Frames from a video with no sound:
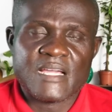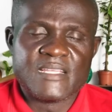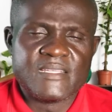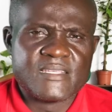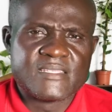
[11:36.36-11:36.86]

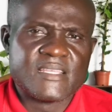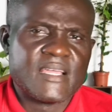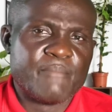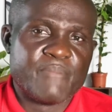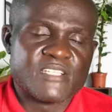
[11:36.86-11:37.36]
is there a
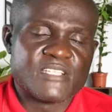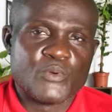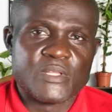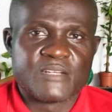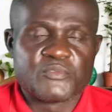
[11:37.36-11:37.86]
better way
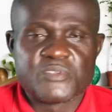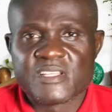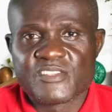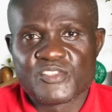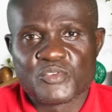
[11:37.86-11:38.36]
that Christians
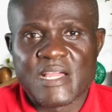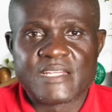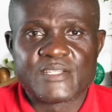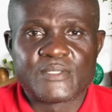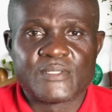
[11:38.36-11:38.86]
should
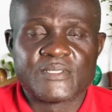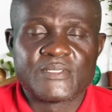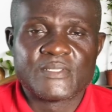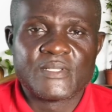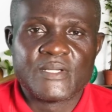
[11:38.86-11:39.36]
handle,
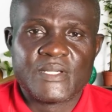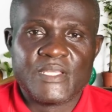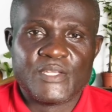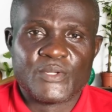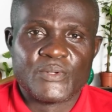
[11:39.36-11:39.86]
you
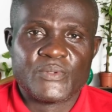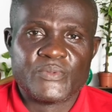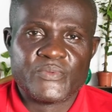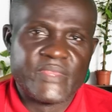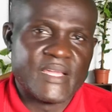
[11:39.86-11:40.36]
know,
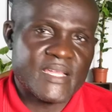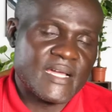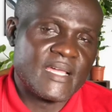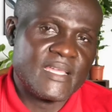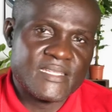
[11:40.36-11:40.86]
their
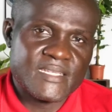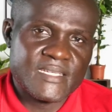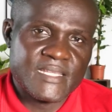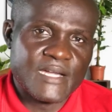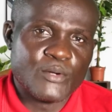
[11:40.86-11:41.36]
kind,
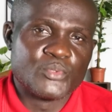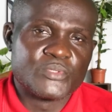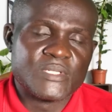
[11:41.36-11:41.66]
their own?